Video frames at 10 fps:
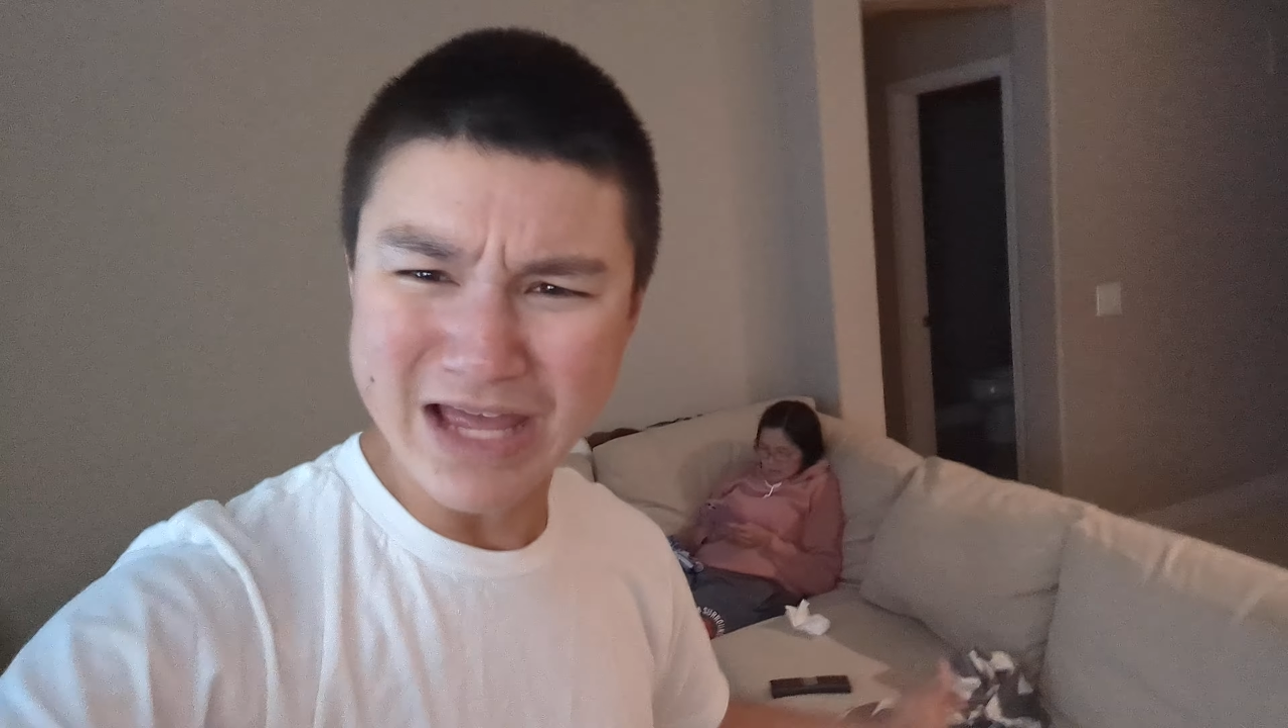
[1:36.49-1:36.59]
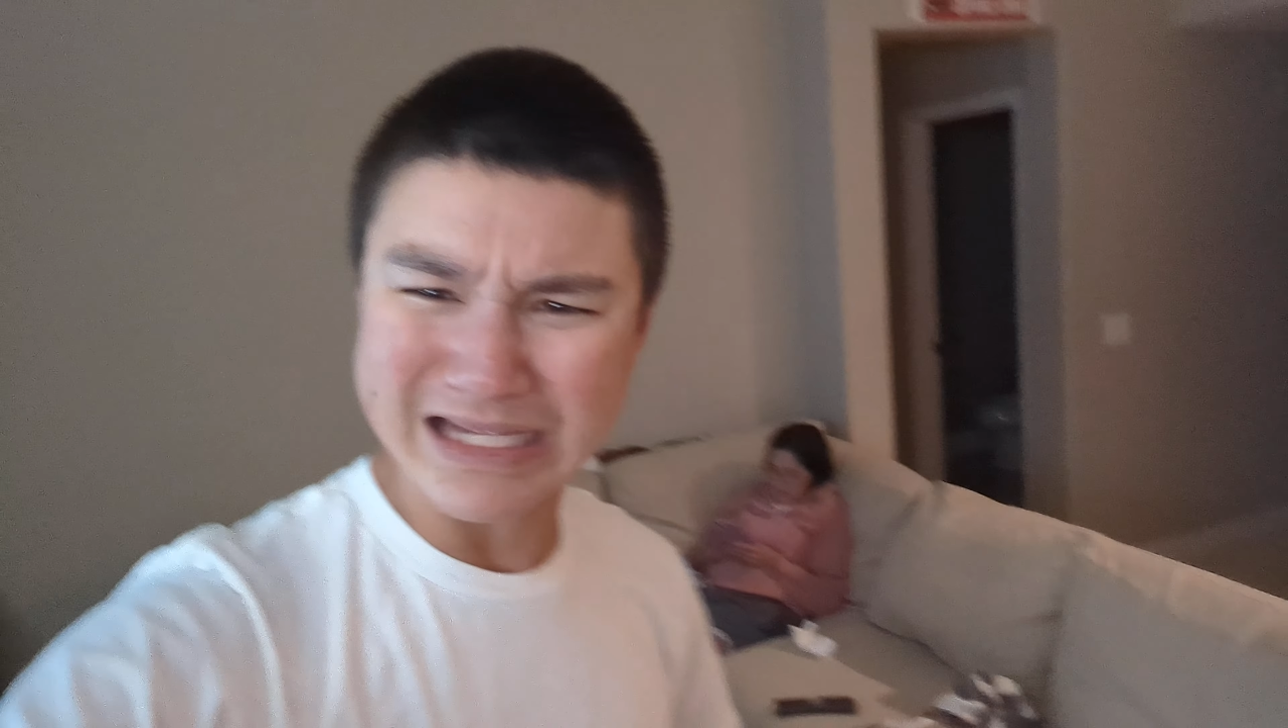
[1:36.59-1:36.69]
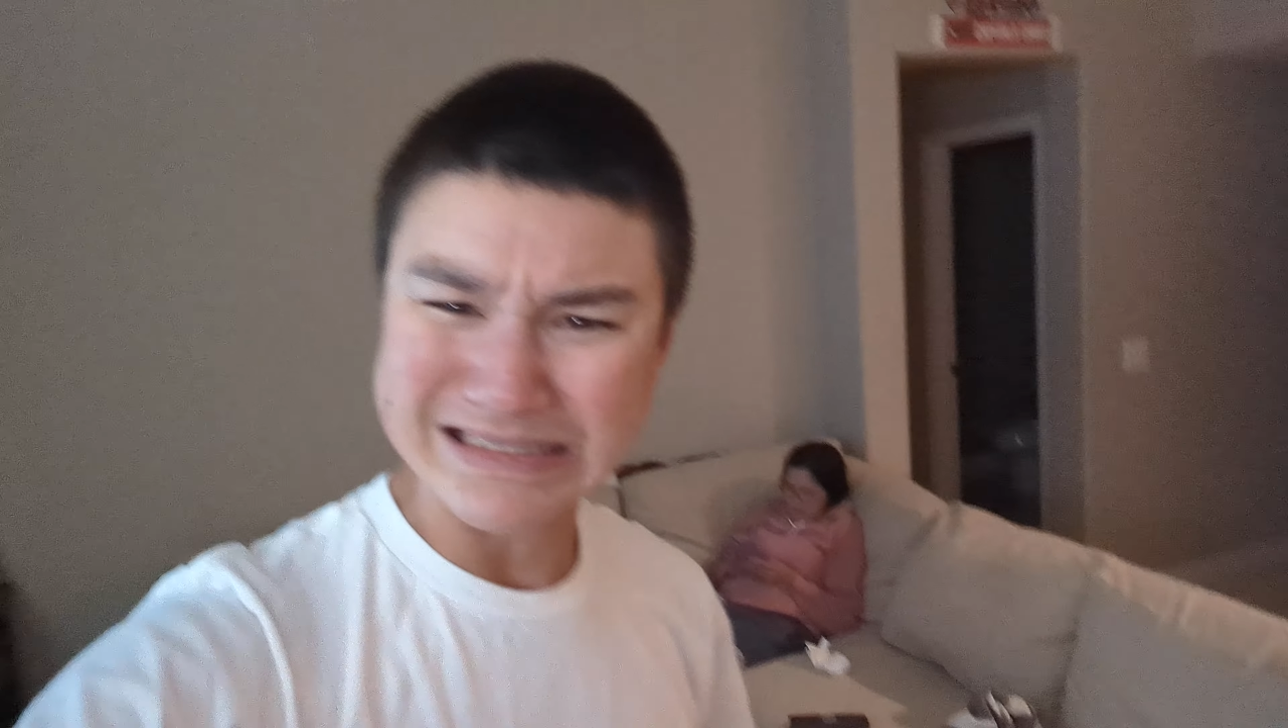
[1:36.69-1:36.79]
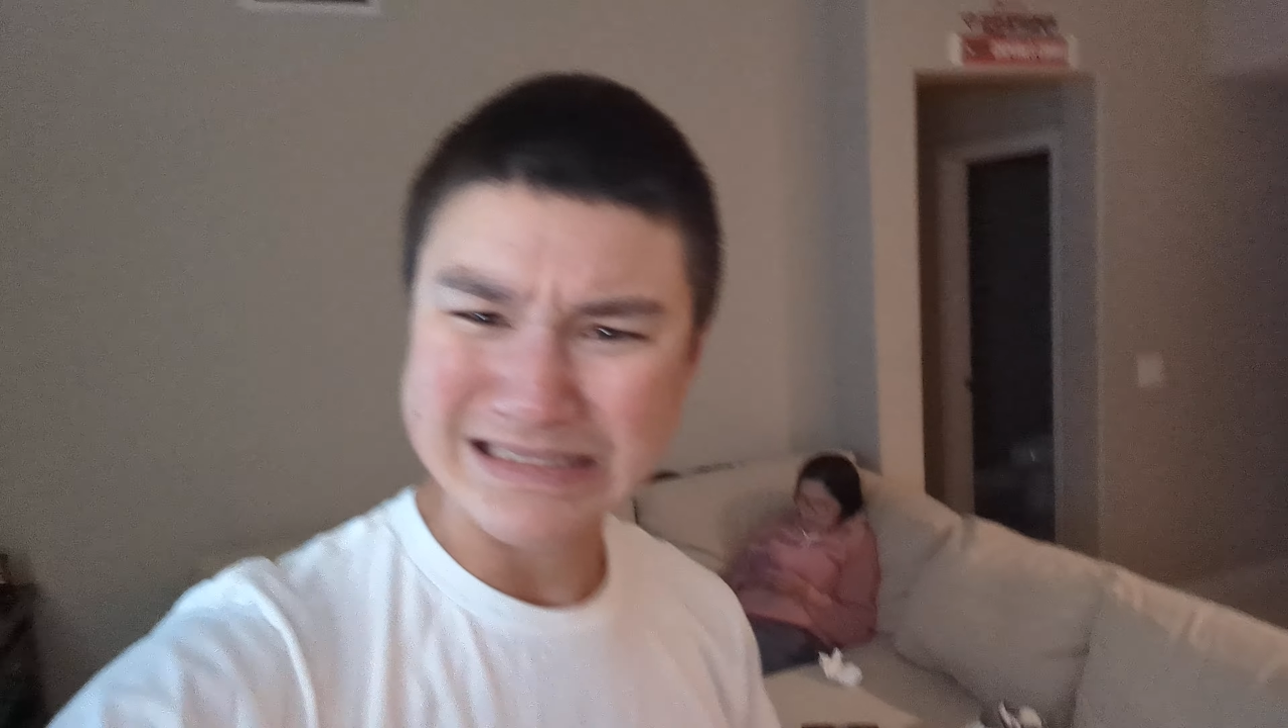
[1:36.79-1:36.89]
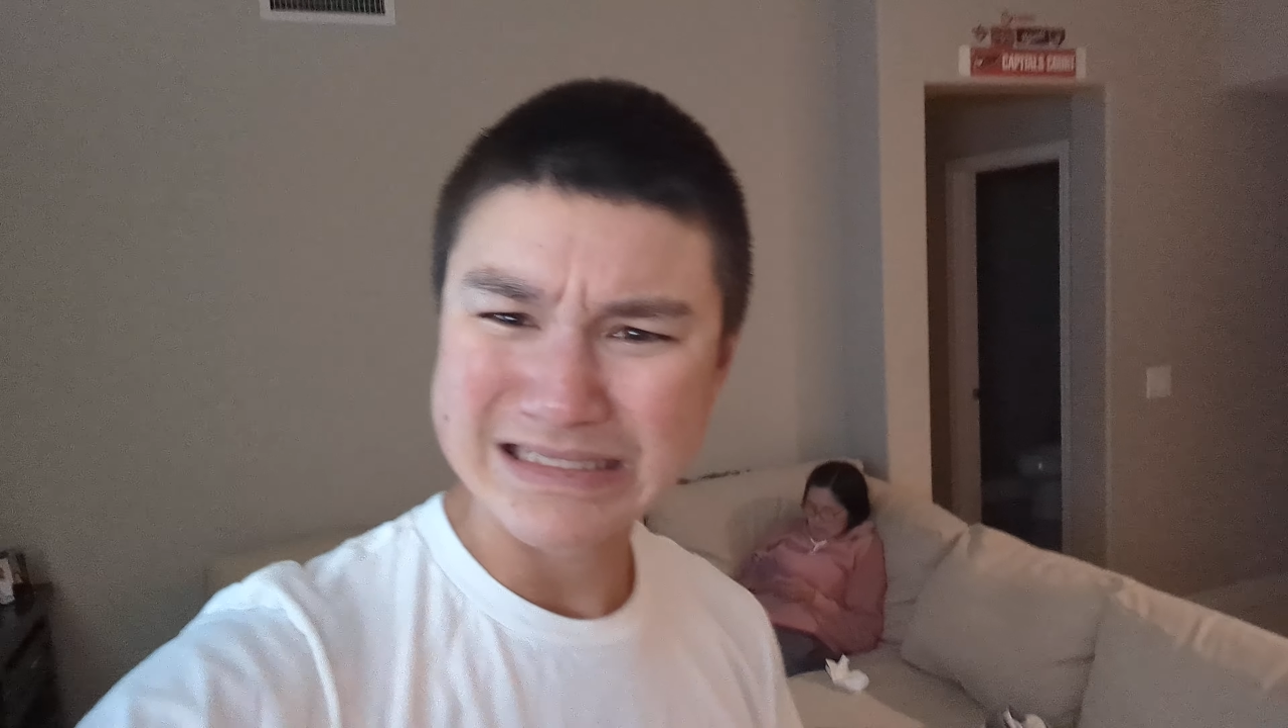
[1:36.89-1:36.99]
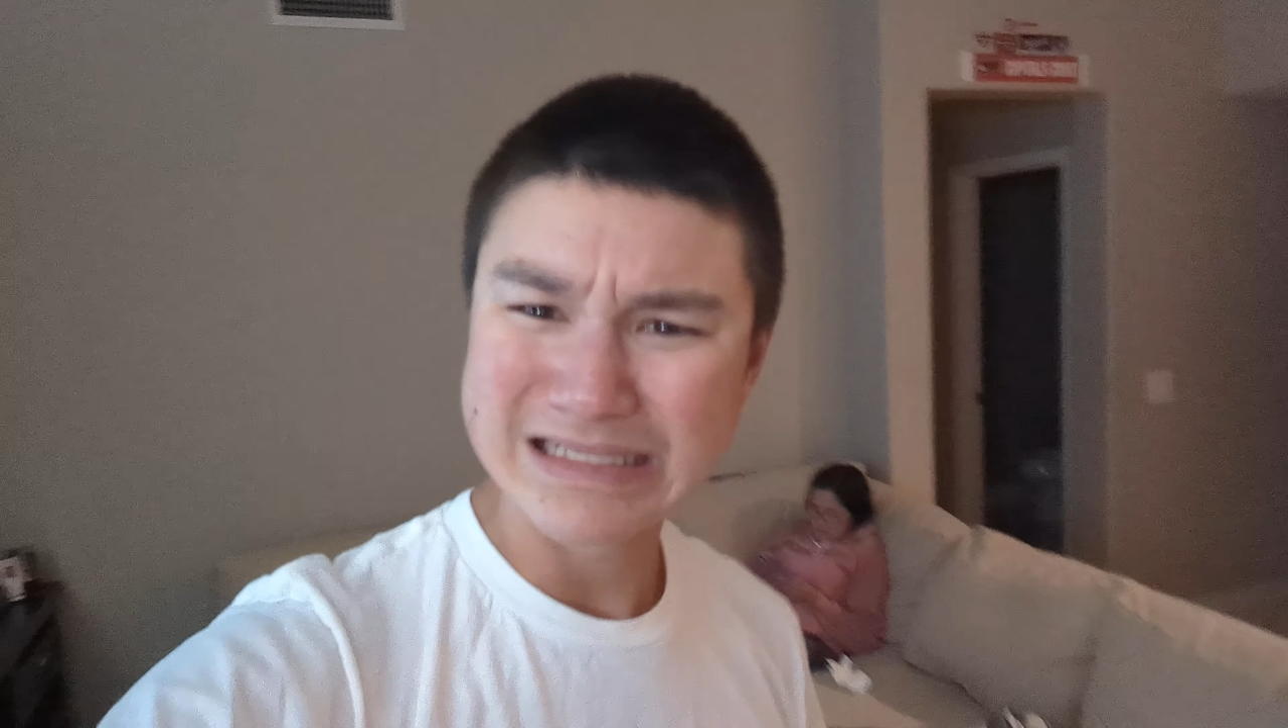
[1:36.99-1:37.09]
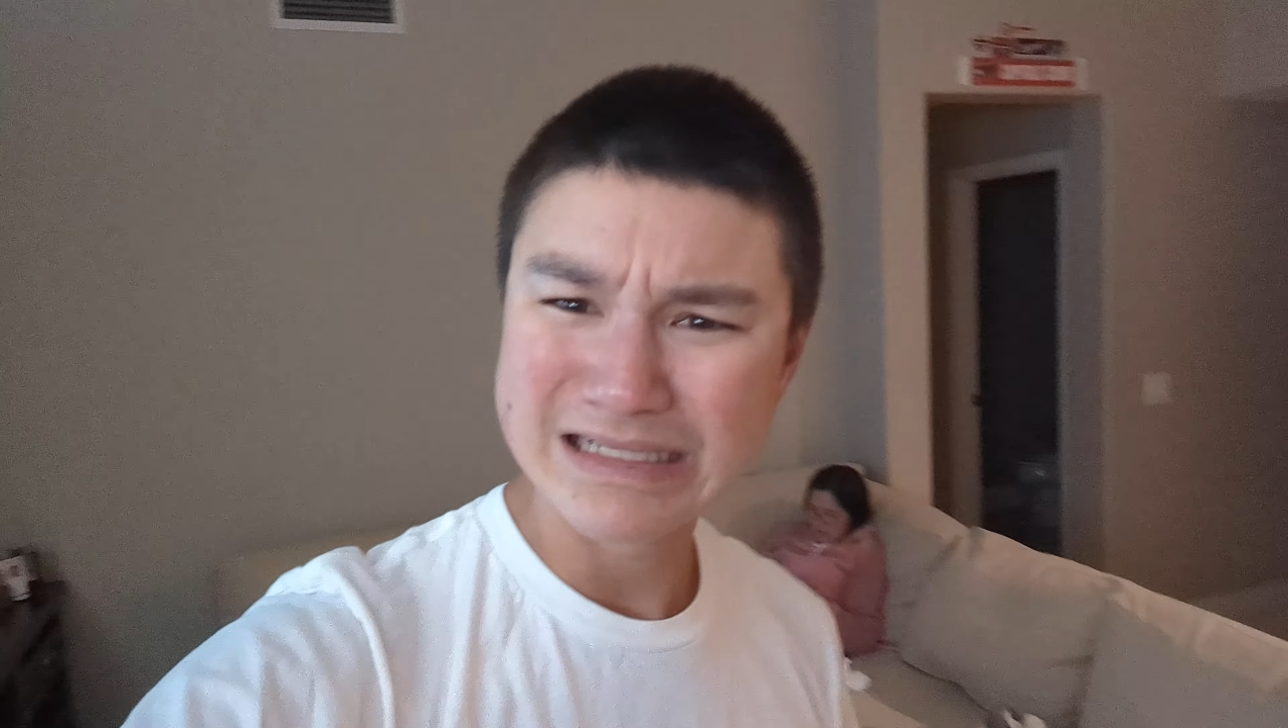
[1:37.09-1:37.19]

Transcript: this?